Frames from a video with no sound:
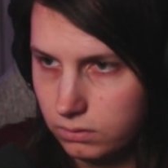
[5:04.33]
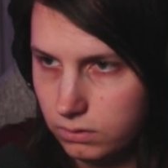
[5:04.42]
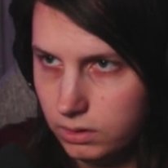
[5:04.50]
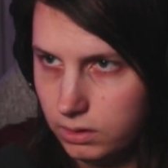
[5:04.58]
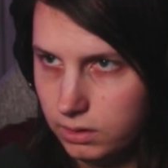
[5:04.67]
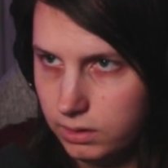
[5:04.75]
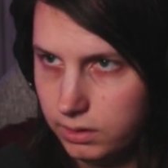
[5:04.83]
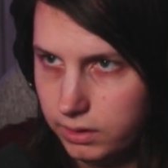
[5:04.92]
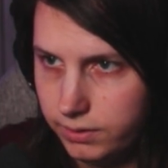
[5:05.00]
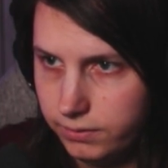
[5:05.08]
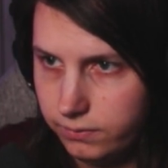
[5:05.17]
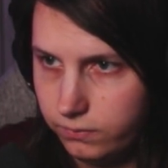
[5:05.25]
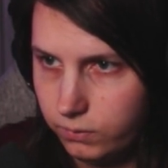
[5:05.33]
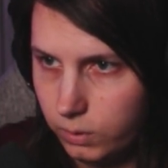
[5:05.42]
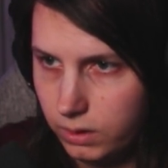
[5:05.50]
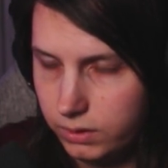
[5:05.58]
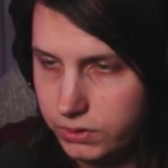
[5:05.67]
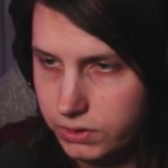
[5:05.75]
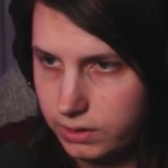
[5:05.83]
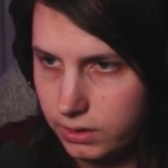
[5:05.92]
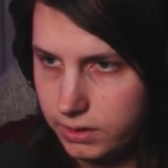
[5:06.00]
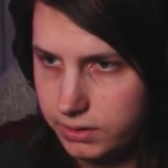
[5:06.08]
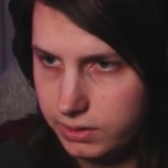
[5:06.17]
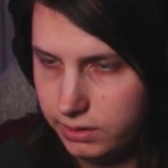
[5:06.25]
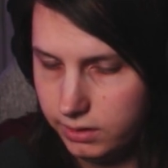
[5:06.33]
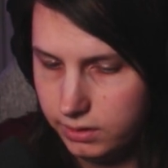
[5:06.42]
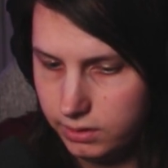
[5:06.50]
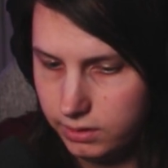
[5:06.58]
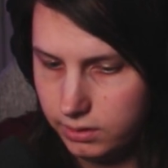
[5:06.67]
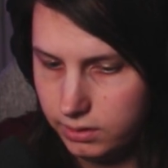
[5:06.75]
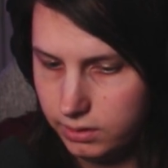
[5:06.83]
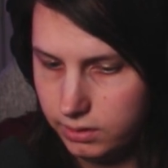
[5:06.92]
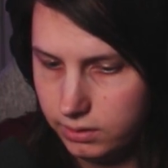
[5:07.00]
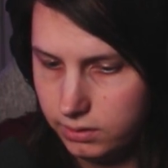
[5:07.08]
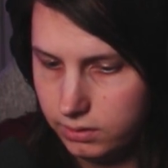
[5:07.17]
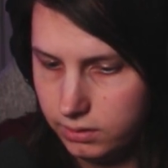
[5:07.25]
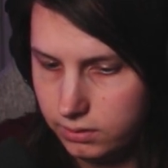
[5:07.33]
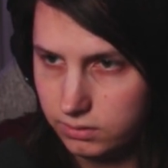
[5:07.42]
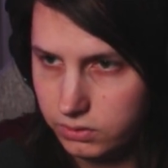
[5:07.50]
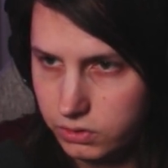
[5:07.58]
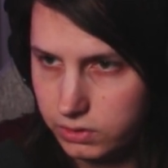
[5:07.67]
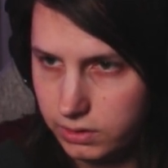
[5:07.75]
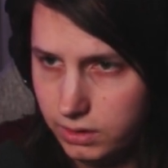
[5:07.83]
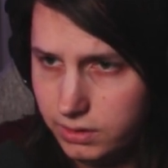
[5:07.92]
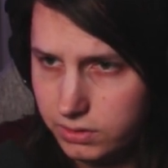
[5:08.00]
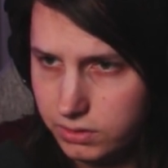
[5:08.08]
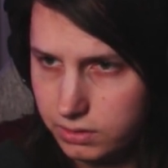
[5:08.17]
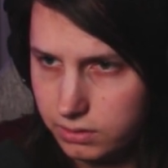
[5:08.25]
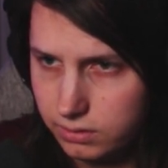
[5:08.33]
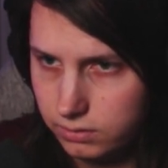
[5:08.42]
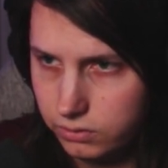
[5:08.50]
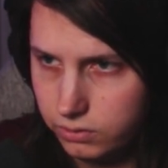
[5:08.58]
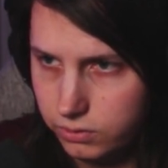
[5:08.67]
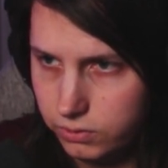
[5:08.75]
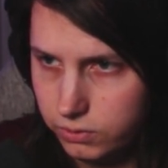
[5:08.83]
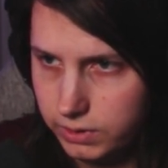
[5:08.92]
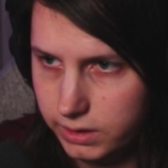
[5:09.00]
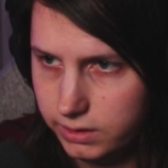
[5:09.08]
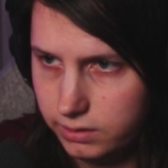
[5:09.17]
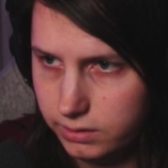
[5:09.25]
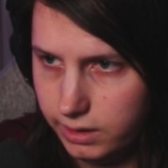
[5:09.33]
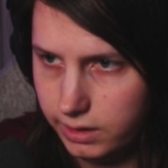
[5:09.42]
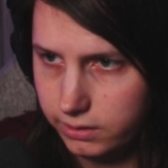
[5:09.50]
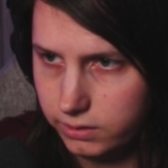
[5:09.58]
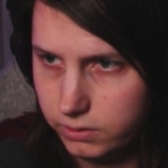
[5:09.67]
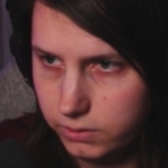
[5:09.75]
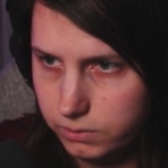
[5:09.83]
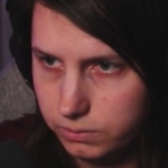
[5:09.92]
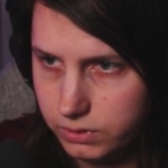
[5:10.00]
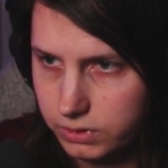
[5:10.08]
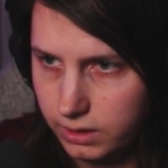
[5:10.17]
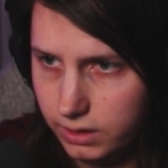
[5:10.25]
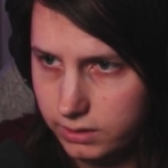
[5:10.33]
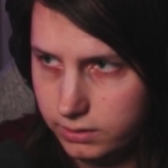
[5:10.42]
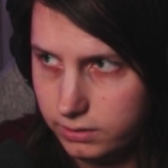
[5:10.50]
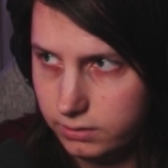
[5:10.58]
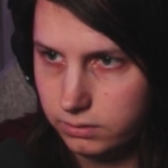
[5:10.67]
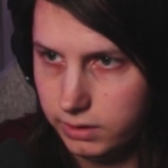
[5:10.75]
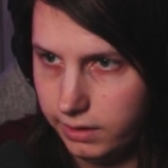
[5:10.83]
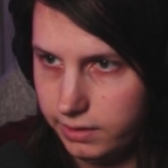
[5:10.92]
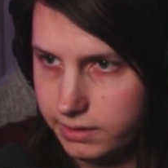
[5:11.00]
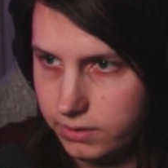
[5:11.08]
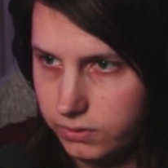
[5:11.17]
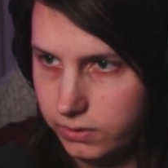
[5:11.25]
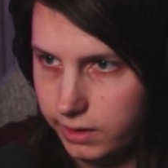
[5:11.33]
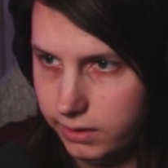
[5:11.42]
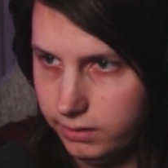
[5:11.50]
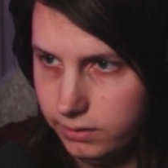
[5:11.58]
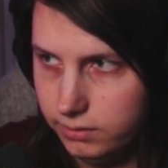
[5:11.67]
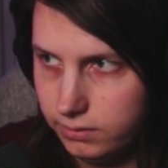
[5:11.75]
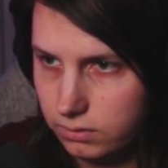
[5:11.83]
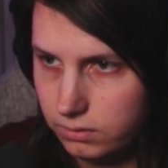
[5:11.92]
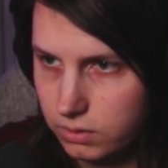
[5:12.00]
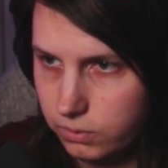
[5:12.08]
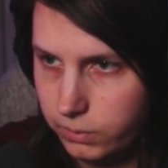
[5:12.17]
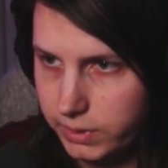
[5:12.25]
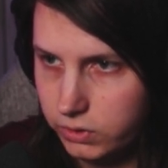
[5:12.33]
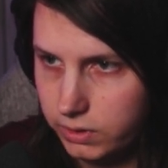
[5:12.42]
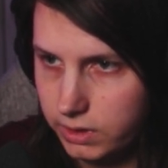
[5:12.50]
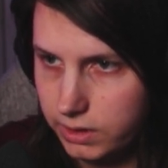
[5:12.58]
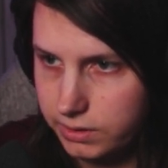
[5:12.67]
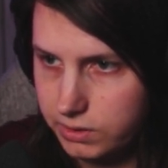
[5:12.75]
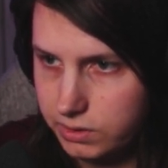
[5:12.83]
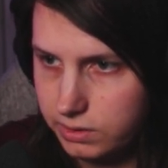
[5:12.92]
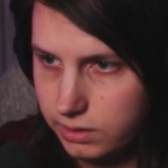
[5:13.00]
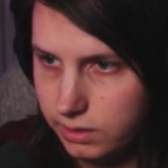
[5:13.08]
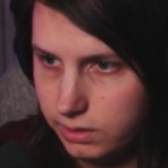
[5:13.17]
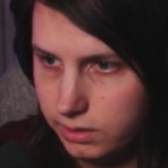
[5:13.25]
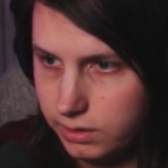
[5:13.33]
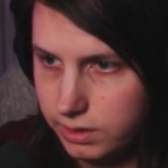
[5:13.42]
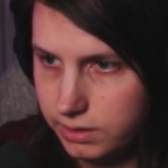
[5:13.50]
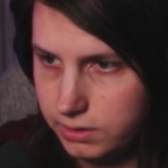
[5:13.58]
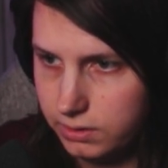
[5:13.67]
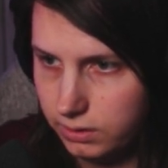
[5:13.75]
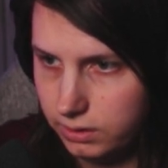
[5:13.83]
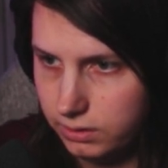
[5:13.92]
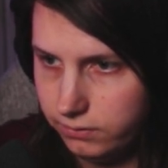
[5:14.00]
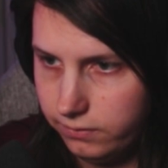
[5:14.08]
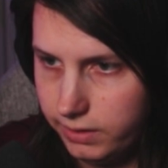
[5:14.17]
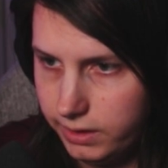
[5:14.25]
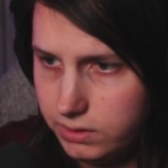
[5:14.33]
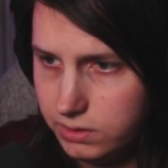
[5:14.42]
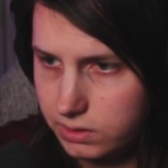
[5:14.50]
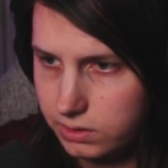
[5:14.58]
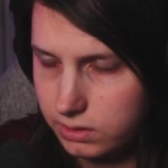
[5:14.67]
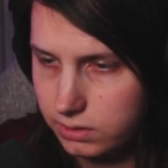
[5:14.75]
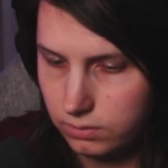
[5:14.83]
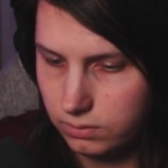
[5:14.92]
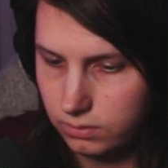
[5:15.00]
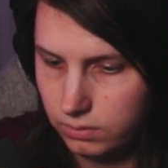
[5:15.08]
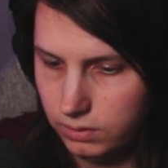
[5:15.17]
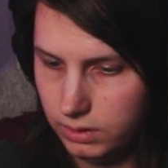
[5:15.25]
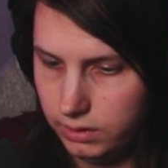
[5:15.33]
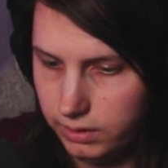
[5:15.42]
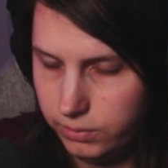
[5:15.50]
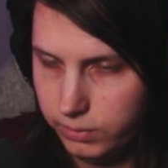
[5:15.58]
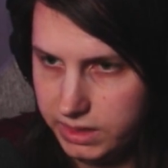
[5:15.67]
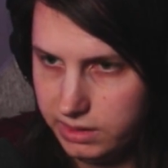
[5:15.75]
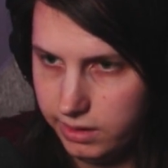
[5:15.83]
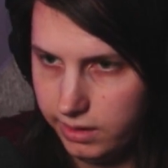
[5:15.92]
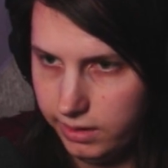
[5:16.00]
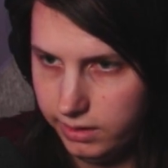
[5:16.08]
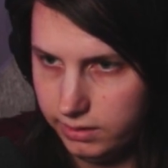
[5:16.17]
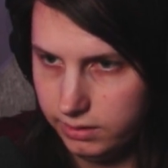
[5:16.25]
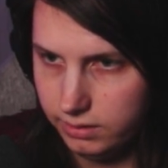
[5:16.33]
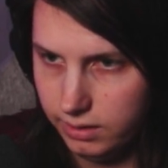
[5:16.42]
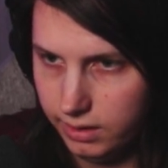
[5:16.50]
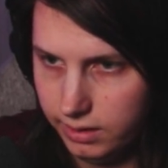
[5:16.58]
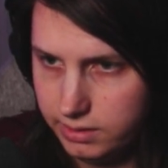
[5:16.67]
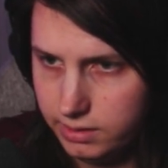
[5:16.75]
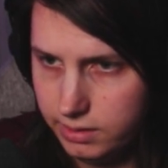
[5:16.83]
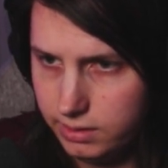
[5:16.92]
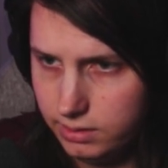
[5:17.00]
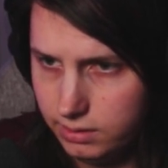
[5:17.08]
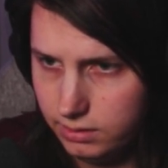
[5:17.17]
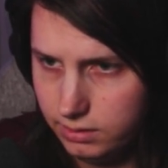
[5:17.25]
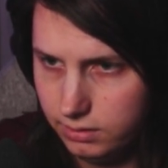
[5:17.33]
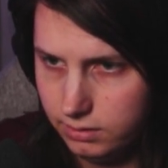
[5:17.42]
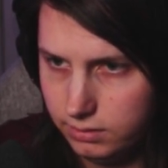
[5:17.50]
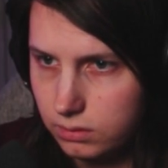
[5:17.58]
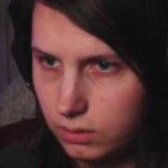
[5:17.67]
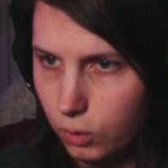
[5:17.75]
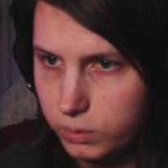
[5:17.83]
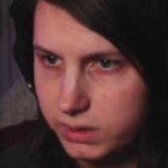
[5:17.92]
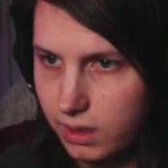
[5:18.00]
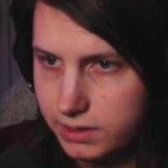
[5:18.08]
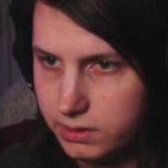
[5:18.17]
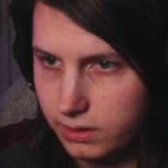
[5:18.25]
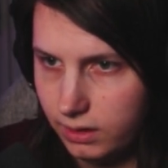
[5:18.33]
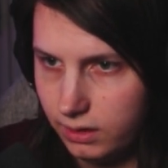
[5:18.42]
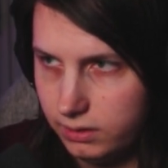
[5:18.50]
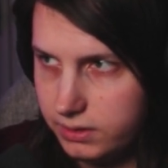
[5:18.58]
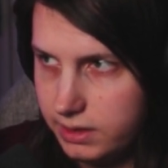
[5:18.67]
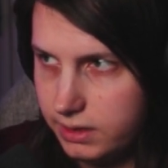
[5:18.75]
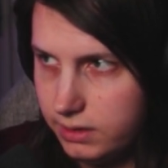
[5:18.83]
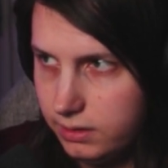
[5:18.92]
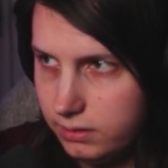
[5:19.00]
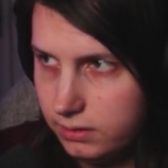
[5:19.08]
For start in starts, do done echo start. Yeah, that's how you do that. So we just indent all of this. Can we say not z? Oh, dot star z.